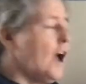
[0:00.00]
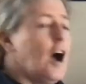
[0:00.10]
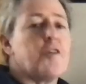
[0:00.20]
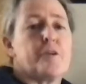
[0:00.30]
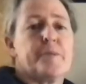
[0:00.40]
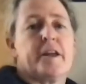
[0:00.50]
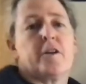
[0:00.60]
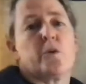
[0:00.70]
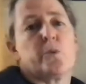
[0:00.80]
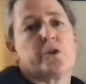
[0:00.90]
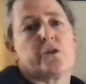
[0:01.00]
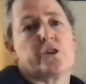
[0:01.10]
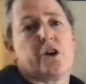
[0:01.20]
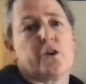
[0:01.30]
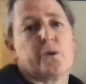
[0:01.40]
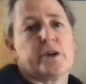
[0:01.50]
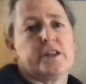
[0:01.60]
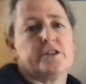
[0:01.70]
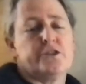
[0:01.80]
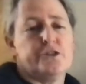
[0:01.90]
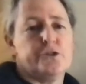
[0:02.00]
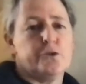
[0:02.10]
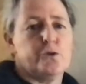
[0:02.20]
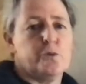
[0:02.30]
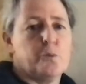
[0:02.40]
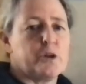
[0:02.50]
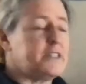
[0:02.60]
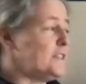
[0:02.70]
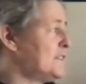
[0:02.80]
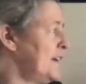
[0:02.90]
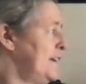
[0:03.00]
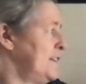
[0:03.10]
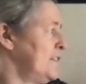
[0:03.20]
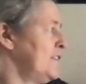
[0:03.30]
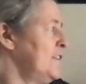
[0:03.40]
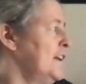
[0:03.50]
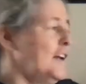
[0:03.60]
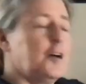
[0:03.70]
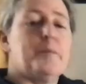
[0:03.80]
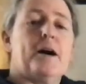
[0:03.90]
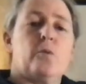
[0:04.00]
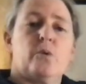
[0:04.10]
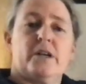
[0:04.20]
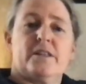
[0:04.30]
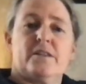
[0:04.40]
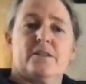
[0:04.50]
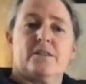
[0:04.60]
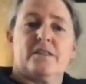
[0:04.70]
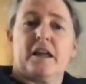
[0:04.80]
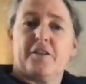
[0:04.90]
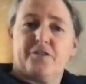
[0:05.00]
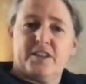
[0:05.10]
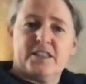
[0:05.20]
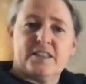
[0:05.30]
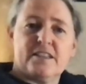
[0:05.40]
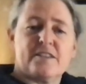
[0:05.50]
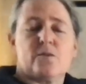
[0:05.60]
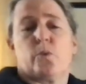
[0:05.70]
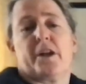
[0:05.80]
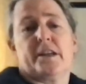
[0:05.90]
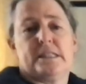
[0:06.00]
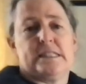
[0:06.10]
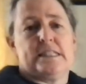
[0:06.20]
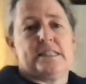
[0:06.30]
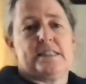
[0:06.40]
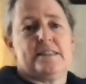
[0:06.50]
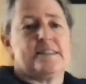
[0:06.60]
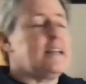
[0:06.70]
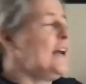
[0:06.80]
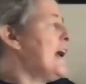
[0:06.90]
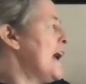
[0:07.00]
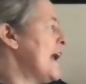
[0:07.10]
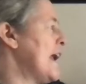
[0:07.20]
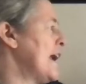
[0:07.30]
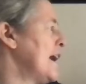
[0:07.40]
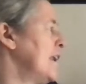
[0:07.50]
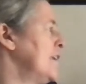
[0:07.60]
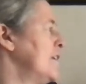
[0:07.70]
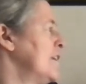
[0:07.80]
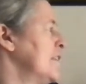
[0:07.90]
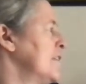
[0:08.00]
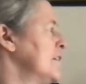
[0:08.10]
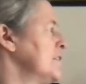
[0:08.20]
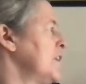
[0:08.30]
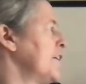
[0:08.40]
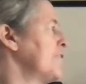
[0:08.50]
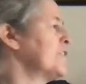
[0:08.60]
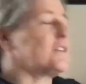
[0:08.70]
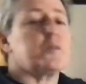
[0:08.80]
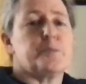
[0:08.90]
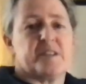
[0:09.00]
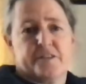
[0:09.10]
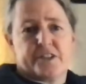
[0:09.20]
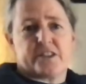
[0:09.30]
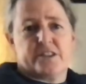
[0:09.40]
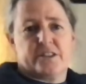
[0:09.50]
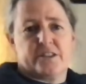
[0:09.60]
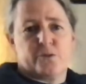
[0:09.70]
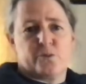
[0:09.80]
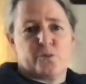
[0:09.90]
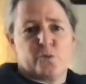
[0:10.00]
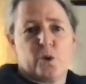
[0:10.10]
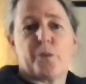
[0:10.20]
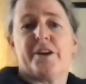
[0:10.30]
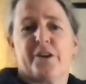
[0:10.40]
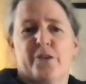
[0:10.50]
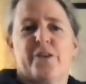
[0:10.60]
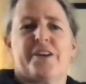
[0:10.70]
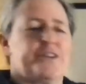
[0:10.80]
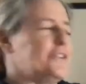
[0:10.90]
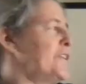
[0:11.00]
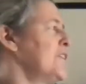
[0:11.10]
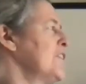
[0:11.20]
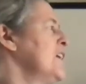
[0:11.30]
Uh, from there, we'll go into more detail about what life is, what it needs, and the life that's specific to what we know on Earth.